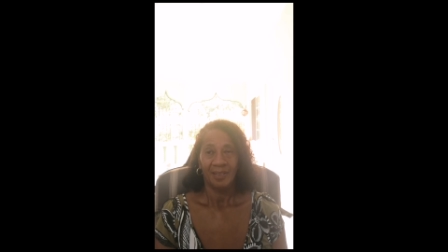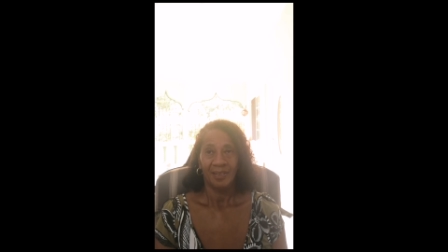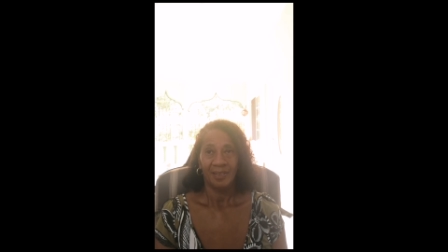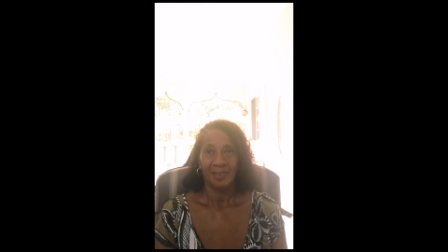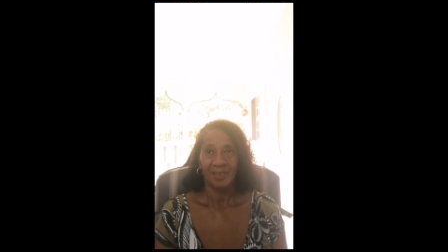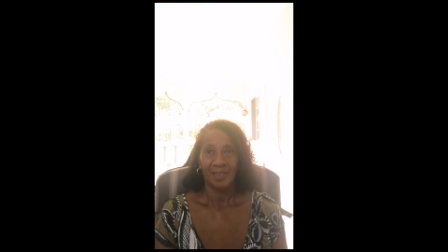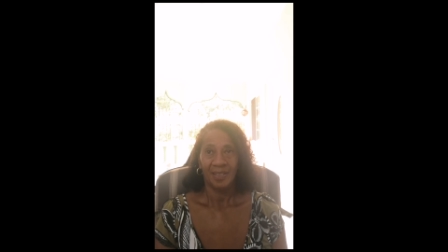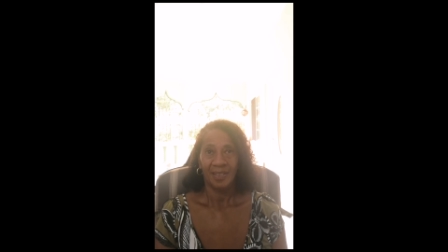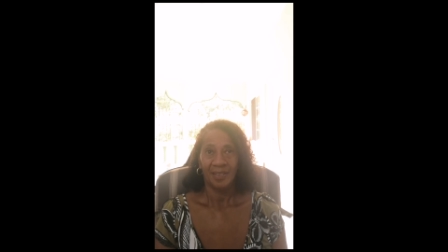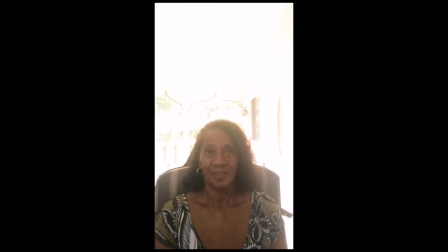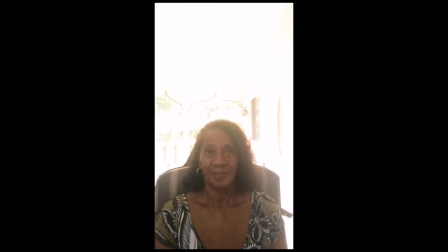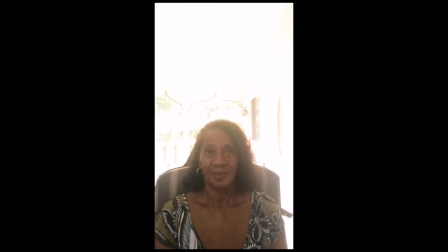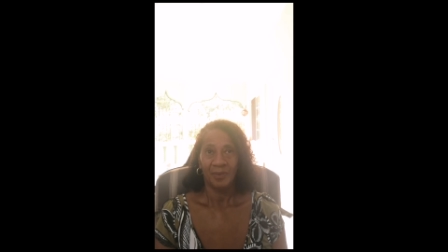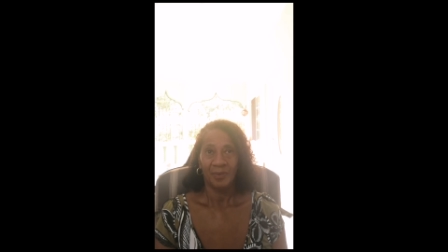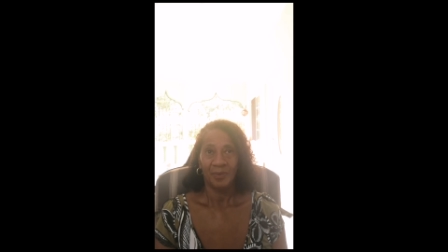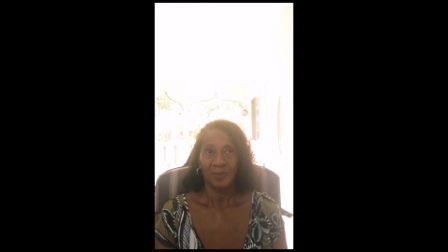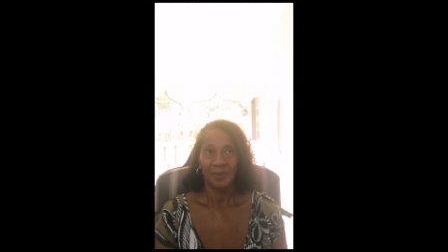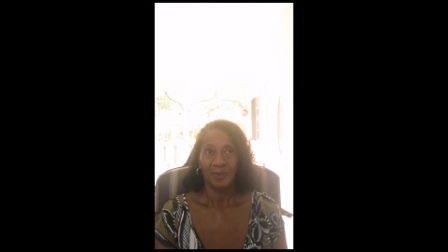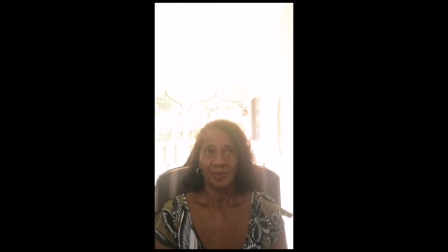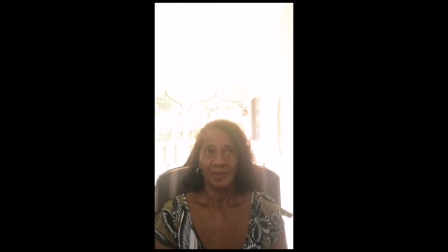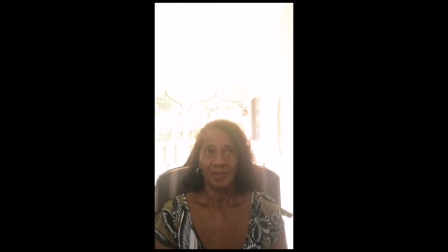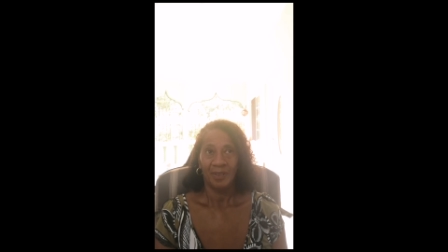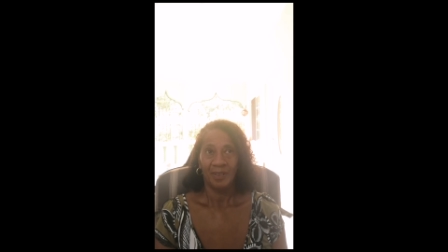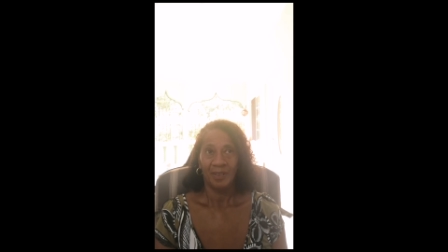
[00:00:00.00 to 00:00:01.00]

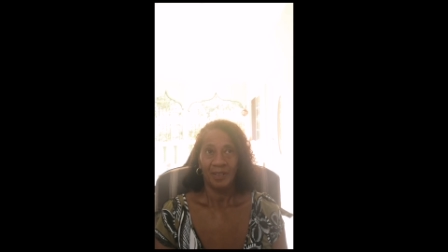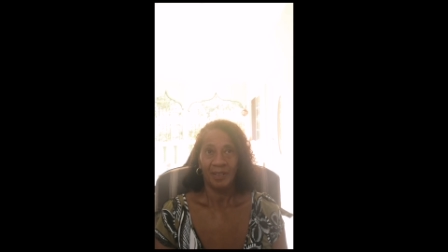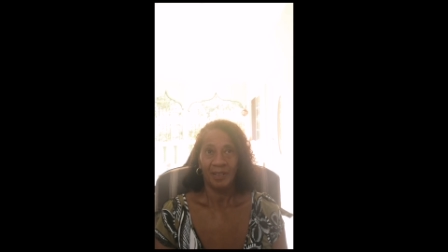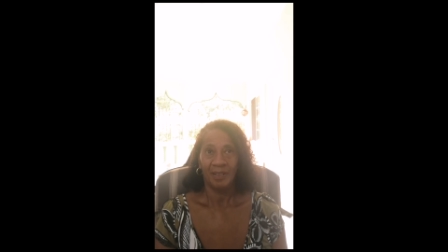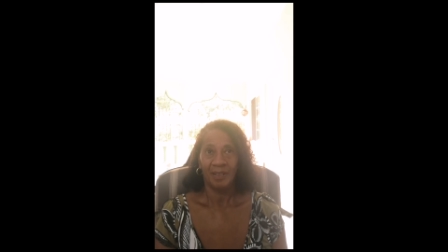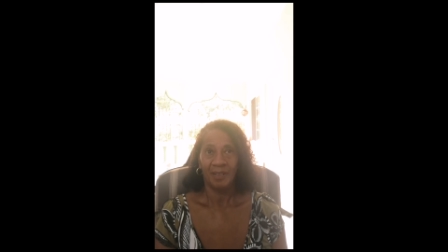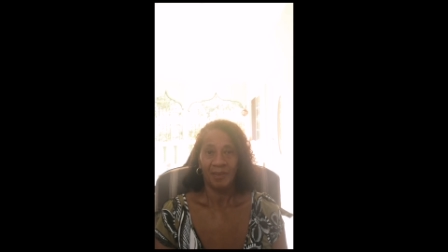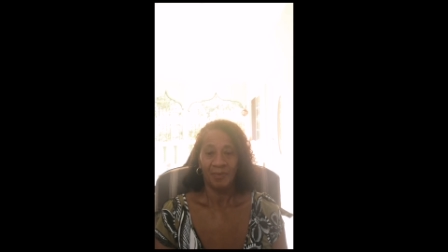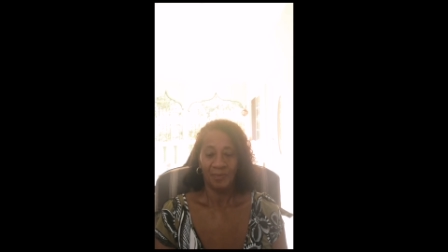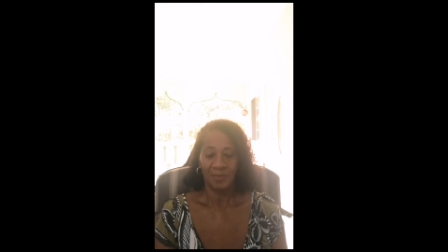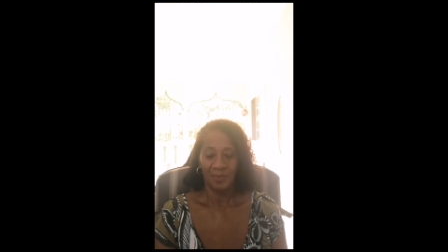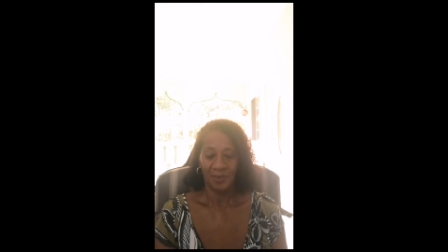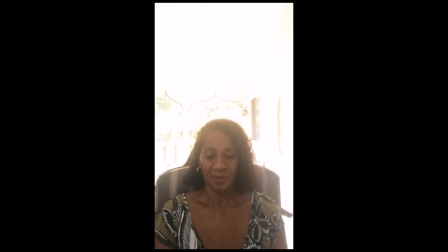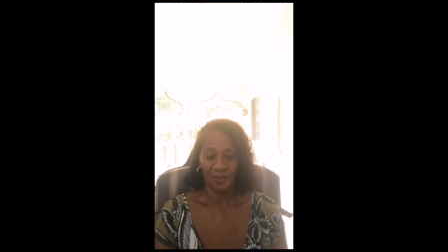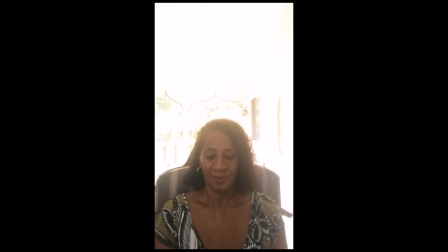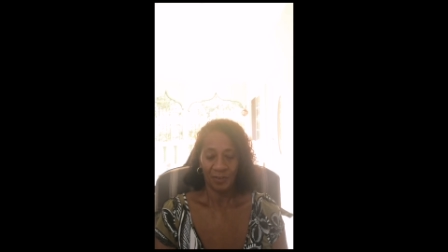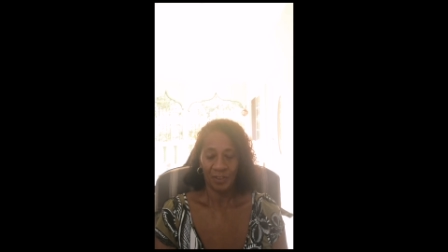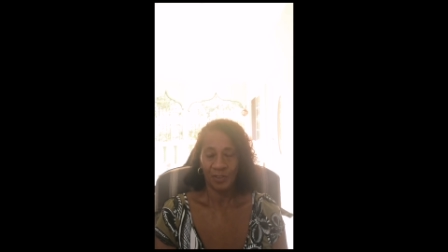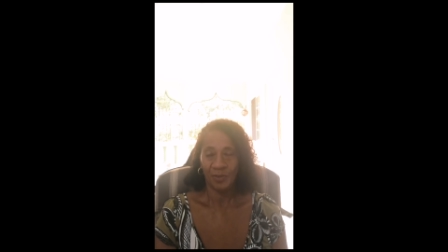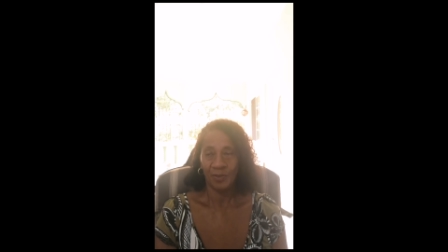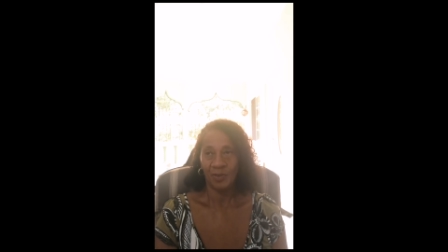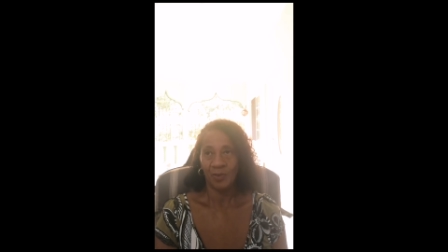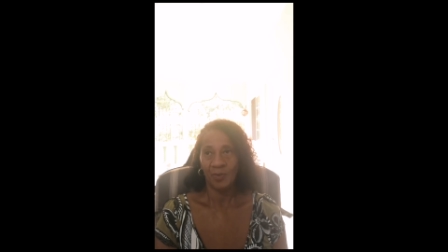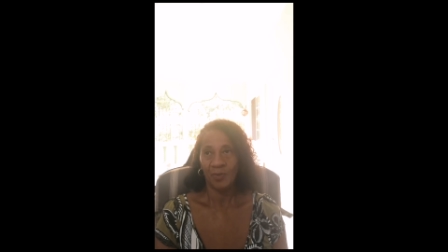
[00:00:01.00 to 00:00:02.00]
So I'm not
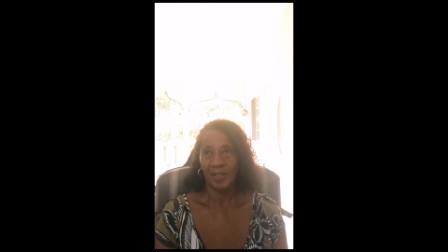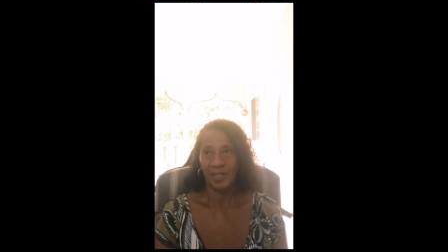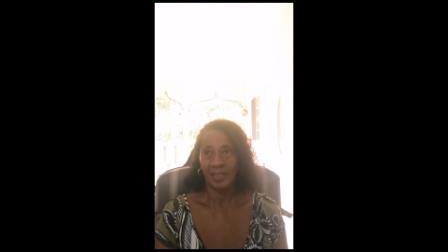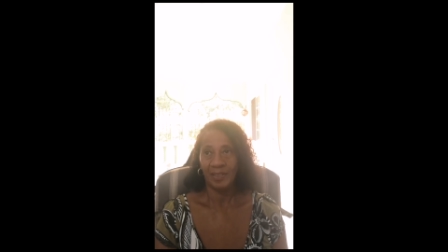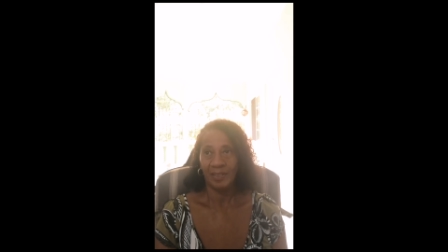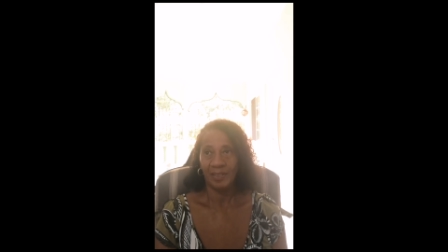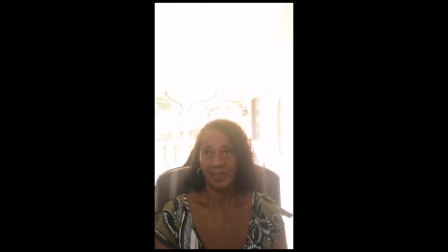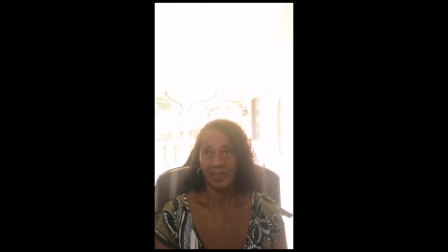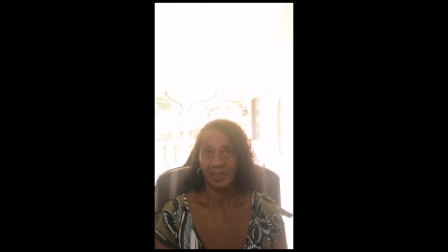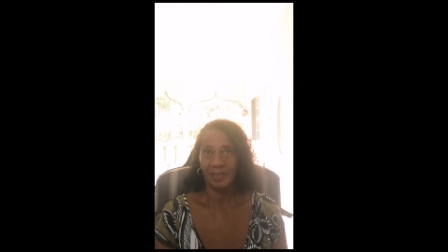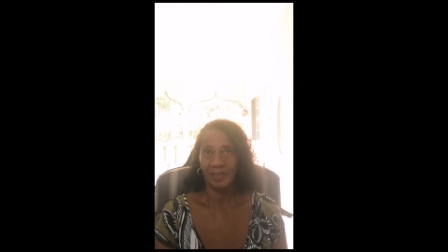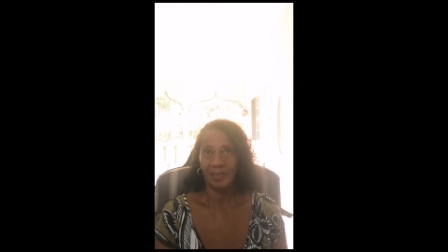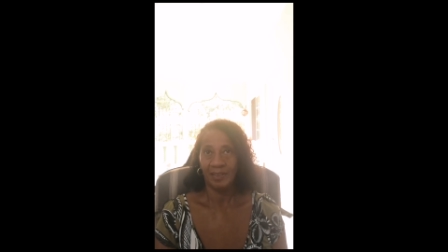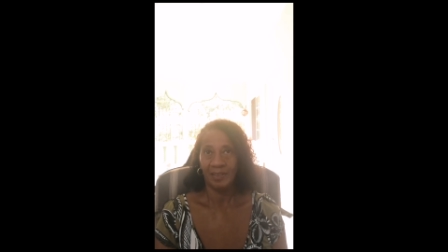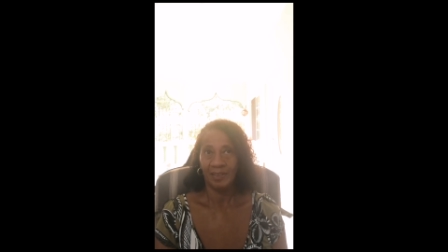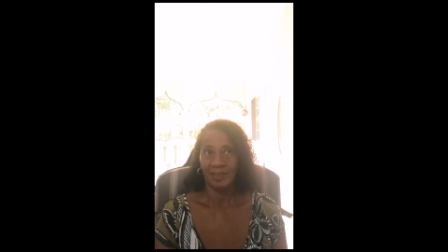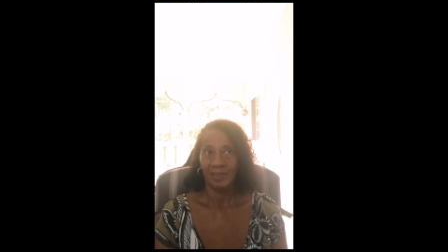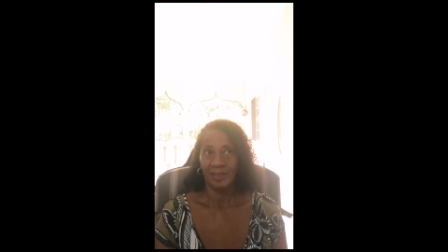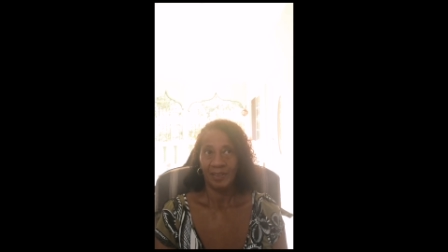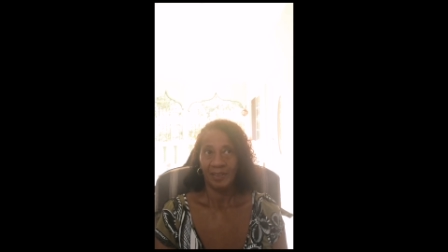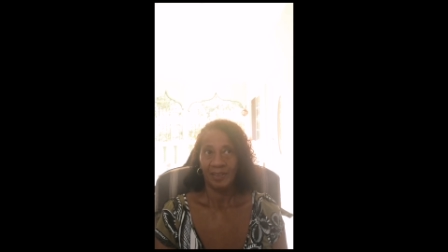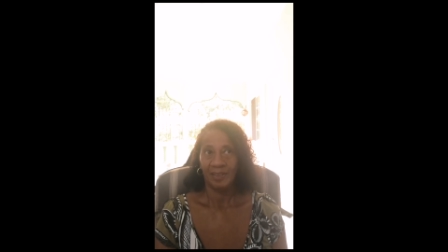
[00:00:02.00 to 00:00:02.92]
sure whether